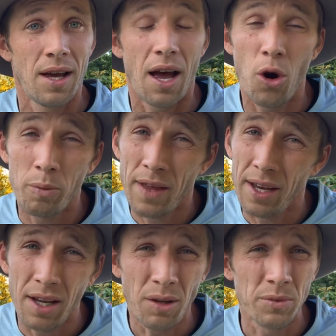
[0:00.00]
I hope that
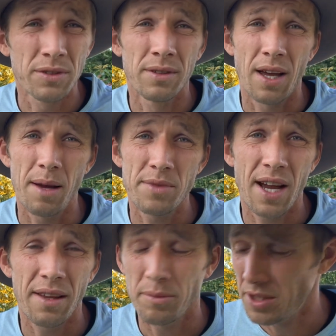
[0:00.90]
helps. I'm
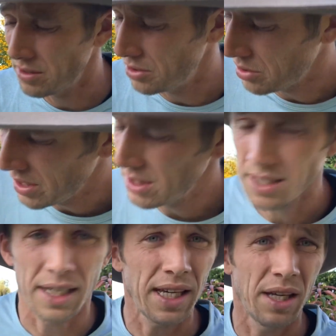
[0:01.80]
Tyler, Mr. Trees,
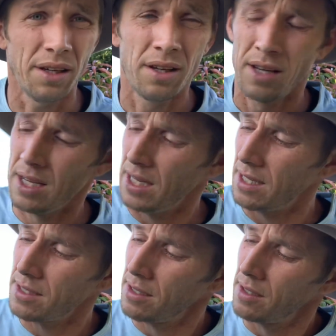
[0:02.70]
and again,
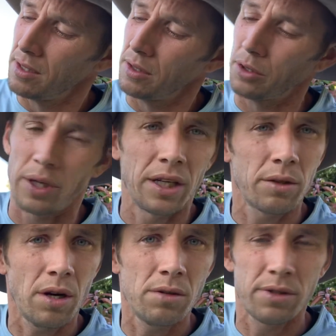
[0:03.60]
it's green and
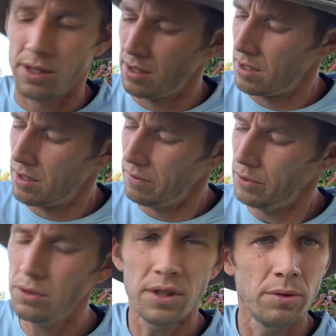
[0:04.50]
growth,
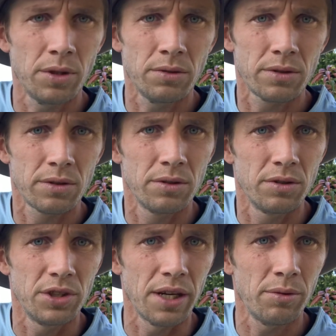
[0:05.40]
fruits and roots,
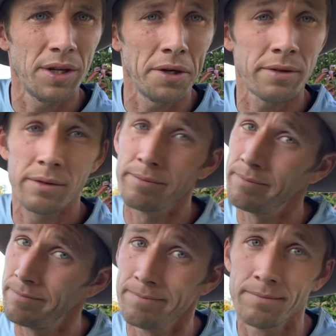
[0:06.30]
general health.
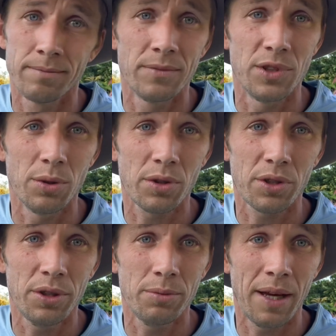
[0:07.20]
Do it
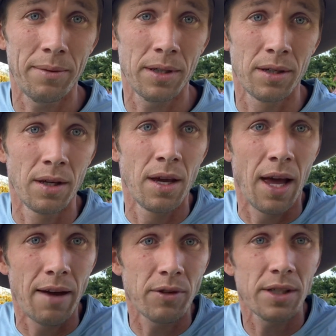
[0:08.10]
crude, baby.
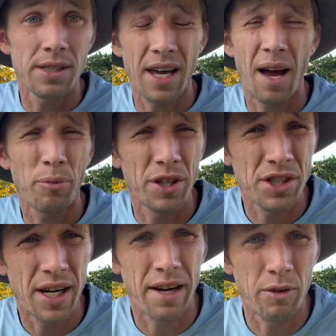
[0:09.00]
Have a good day. I
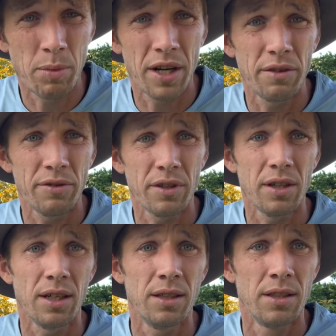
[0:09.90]
appreciate everybody for
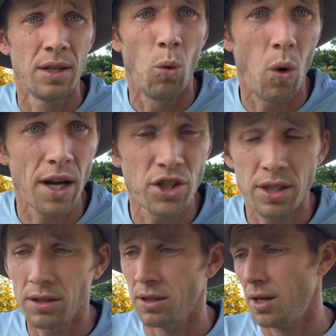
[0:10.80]
uh,
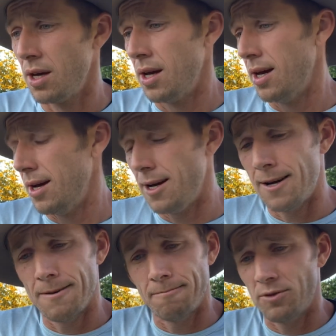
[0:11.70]
watching. Uh,
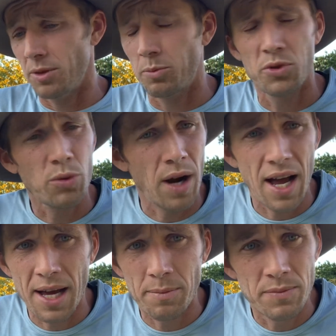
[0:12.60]

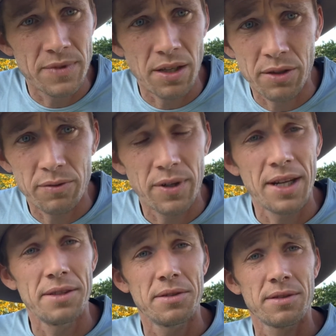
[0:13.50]
subscribe, tell your
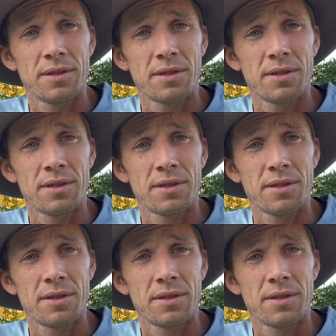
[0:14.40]
friends.